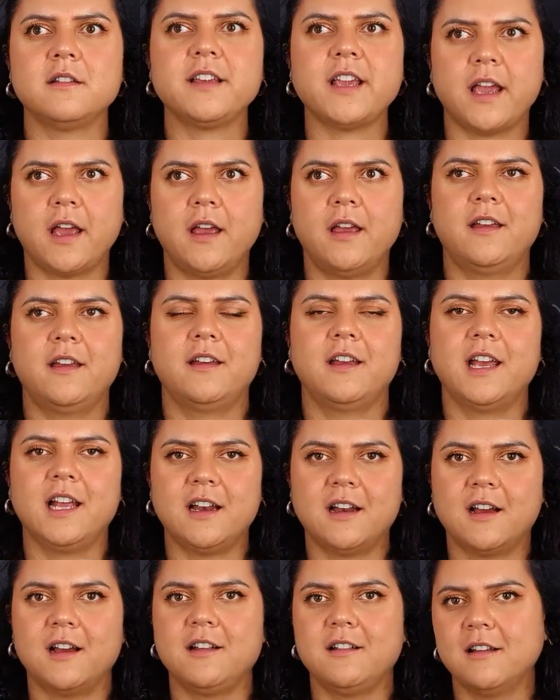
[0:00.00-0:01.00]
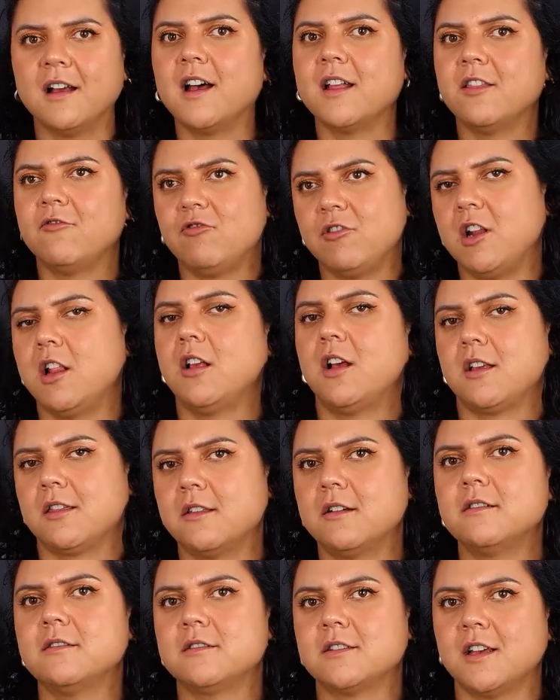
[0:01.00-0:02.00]
Yeah, and I really like
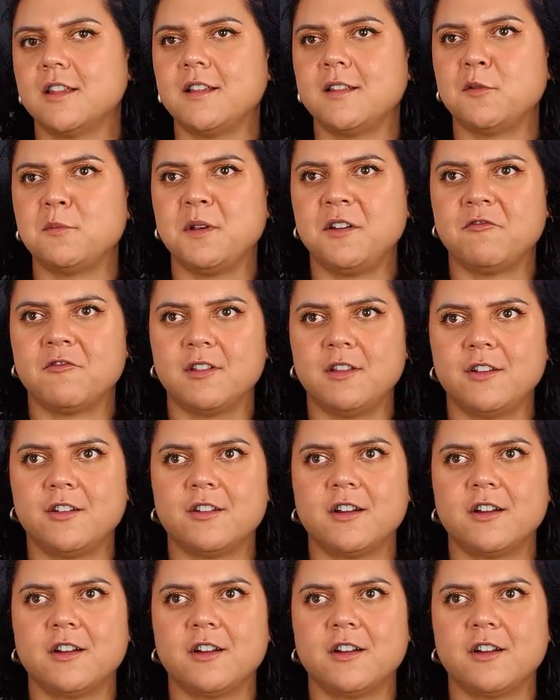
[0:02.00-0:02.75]
them. I think it'd be really good.